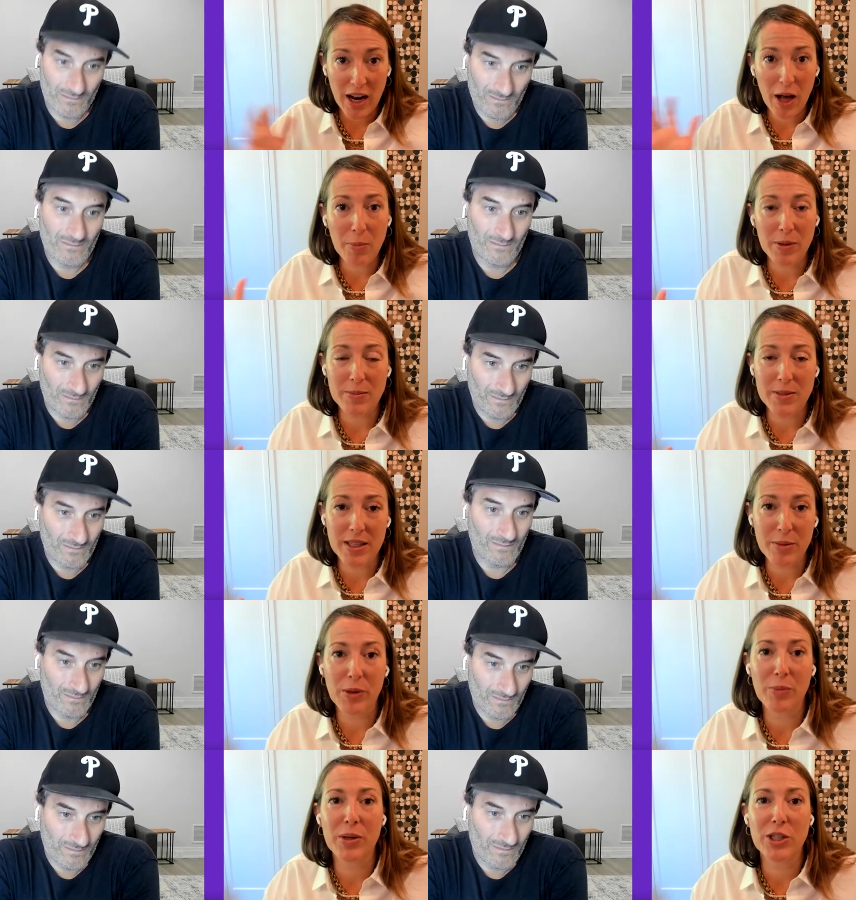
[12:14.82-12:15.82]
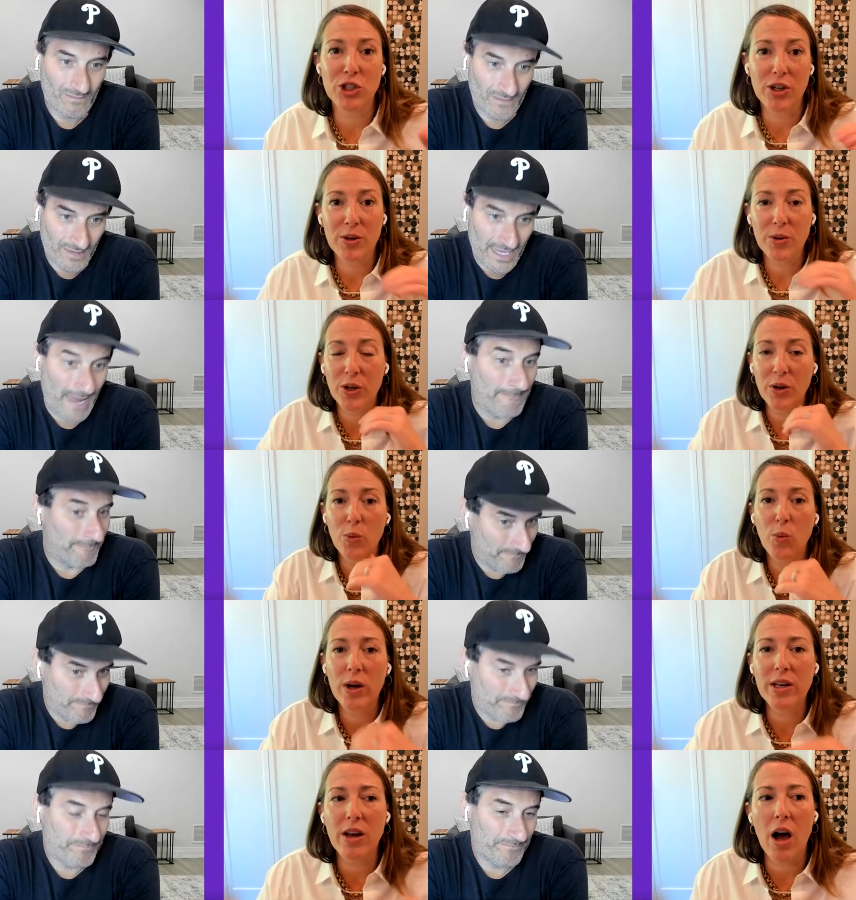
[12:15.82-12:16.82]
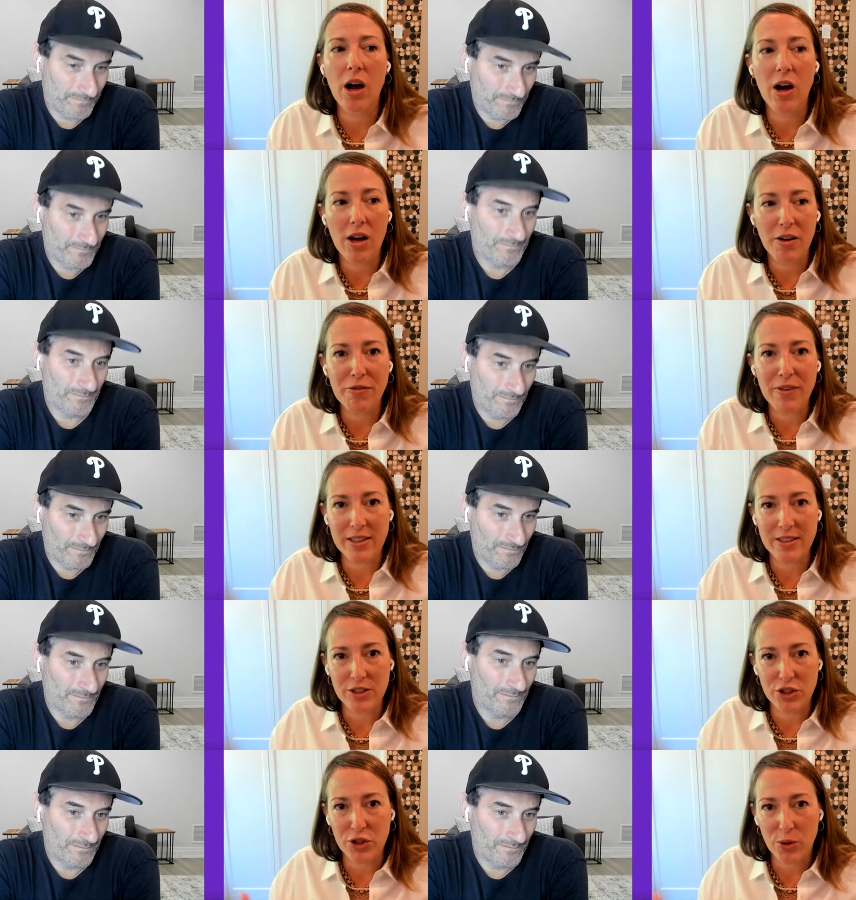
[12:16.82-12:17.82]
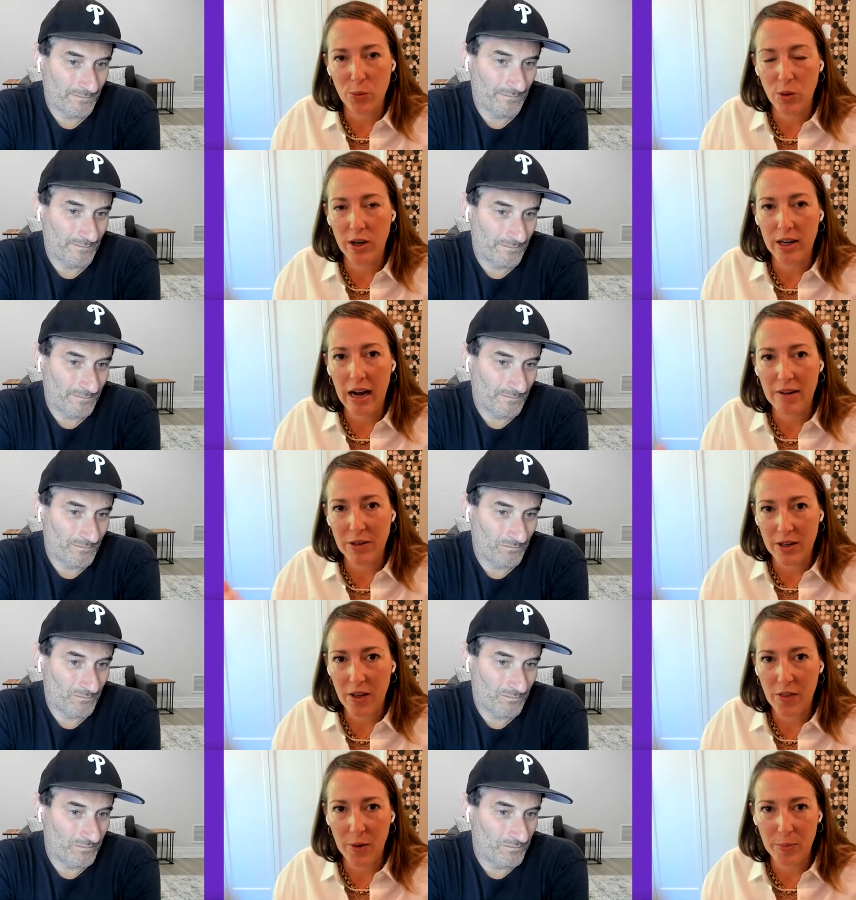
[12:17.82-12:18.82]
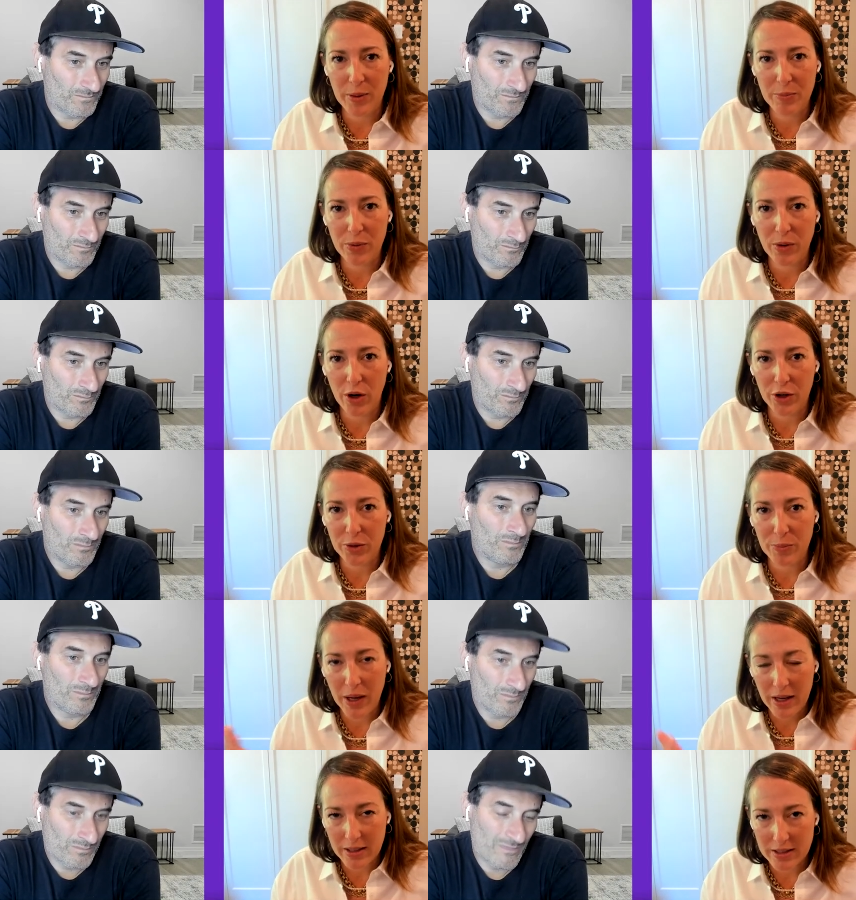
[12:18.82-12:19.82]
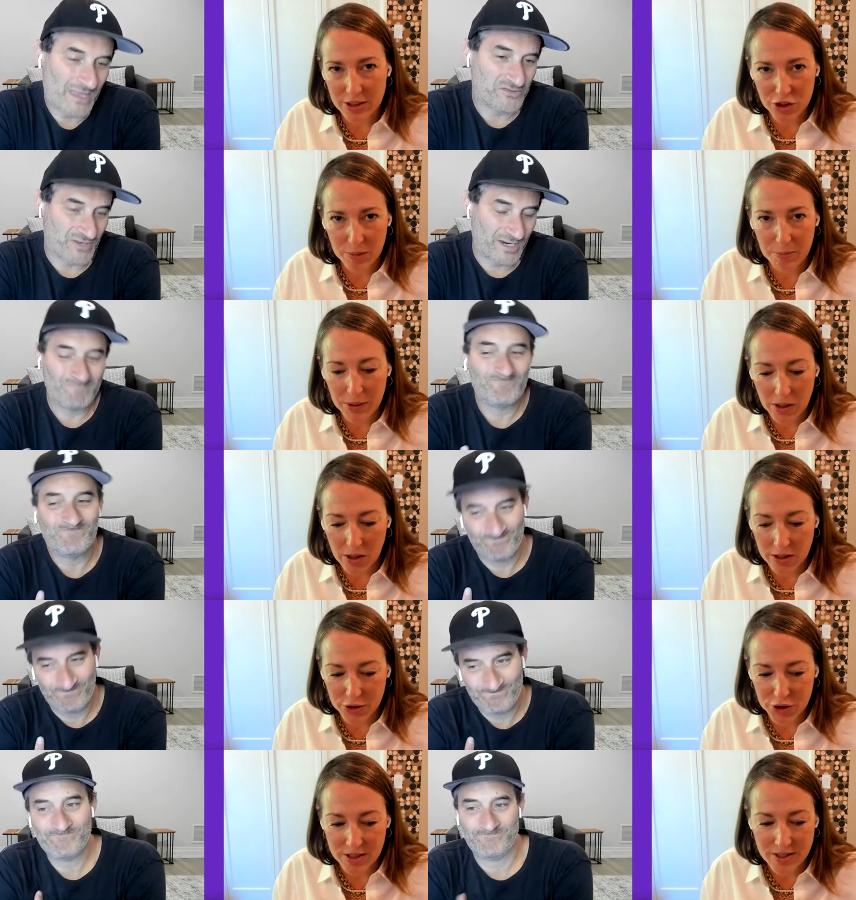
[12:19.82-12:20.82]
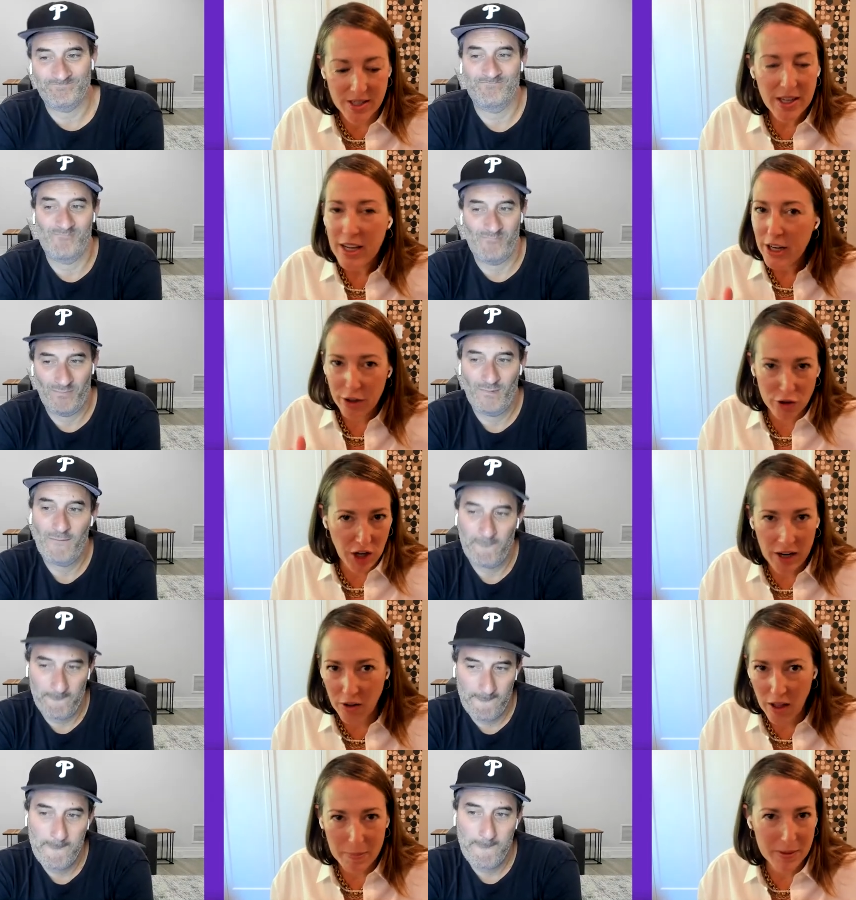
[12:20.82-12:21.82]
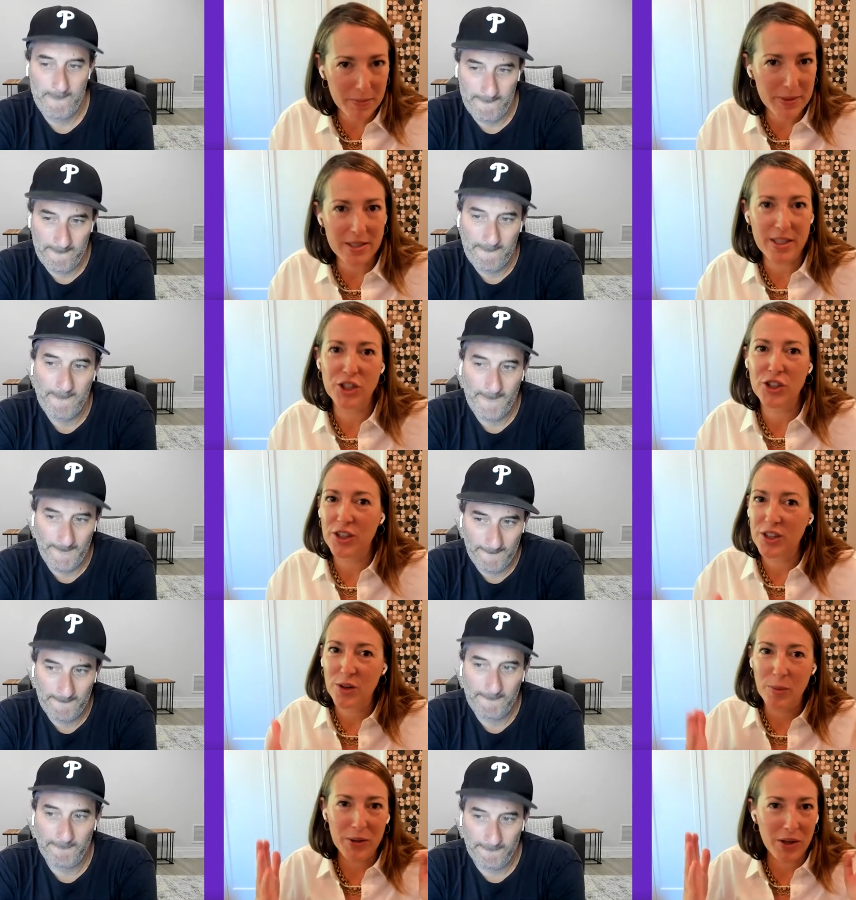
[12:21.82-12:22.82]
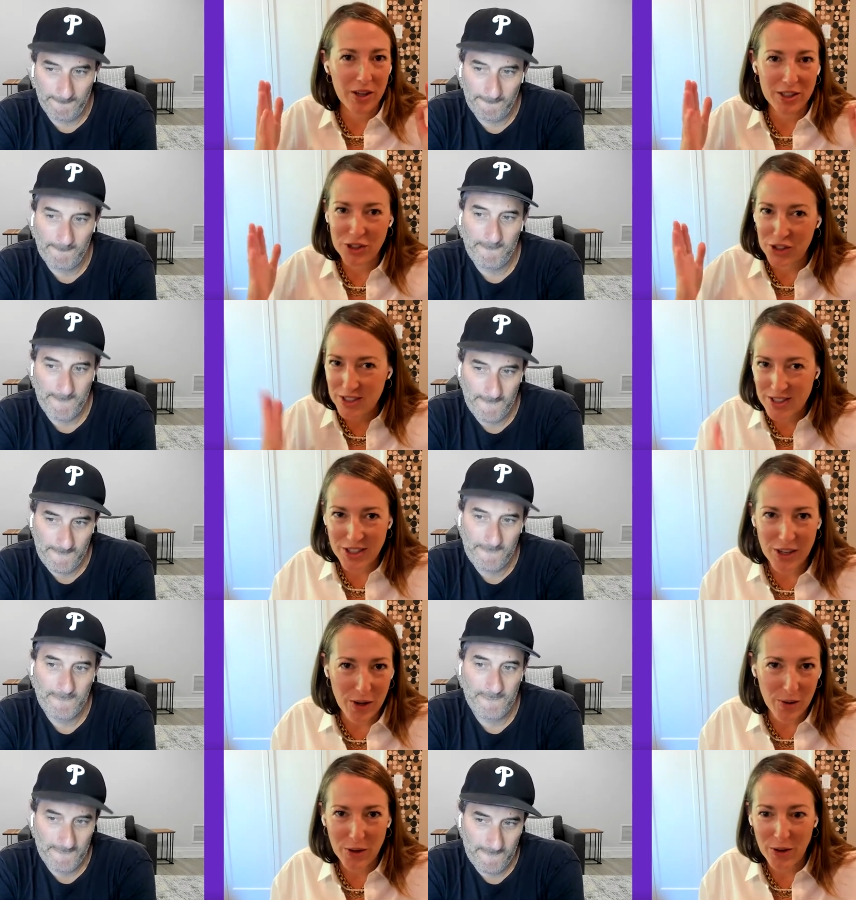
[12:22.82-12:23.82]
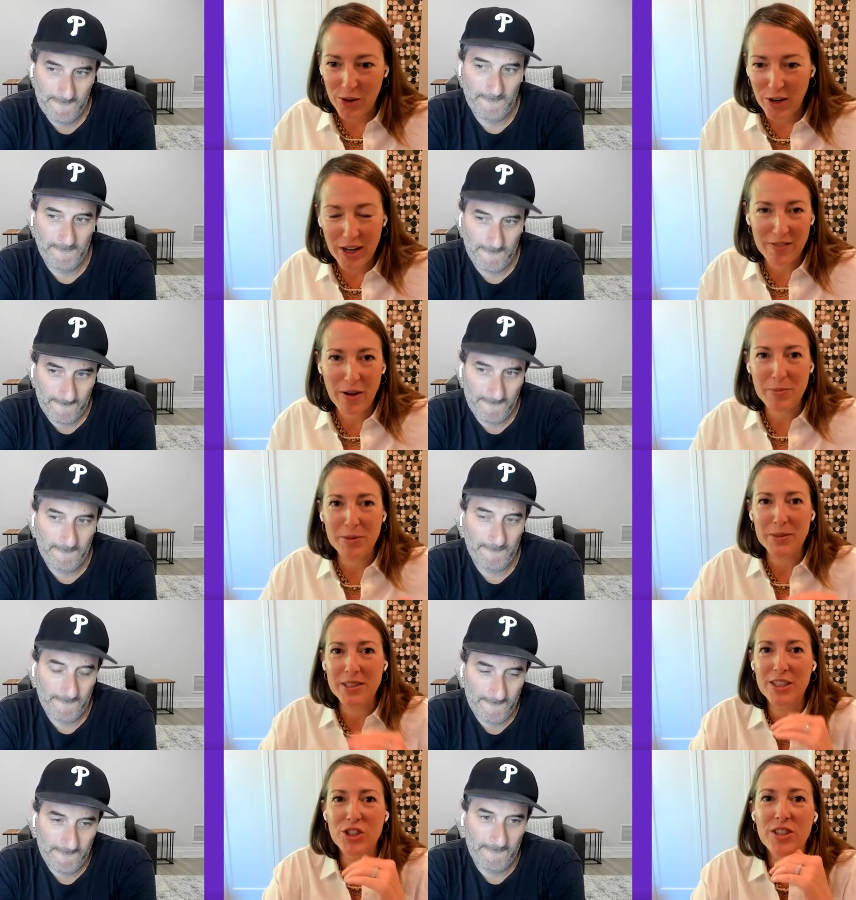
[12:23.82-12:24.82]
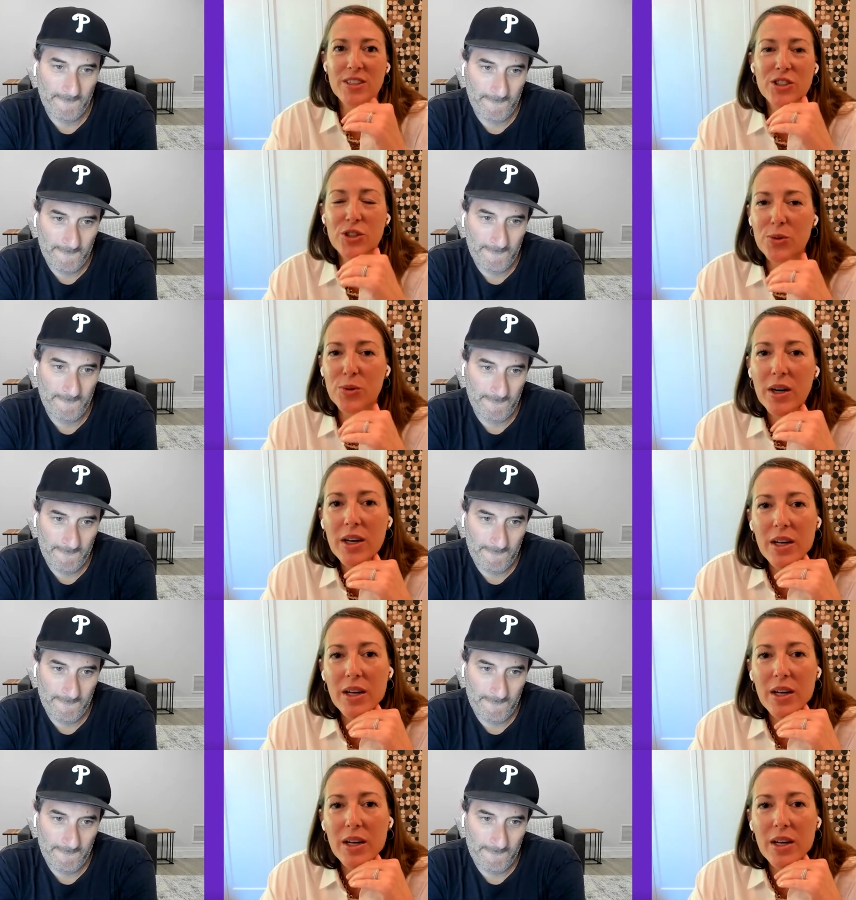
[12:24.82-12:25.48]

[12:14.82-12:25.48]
Speaker 1: and help them see the big picture. Yep. You know, what knock on effect does your work have on other people? Are you paying that's attention right. beyond just your channel optimization or beyond just, you know, your creative optimization to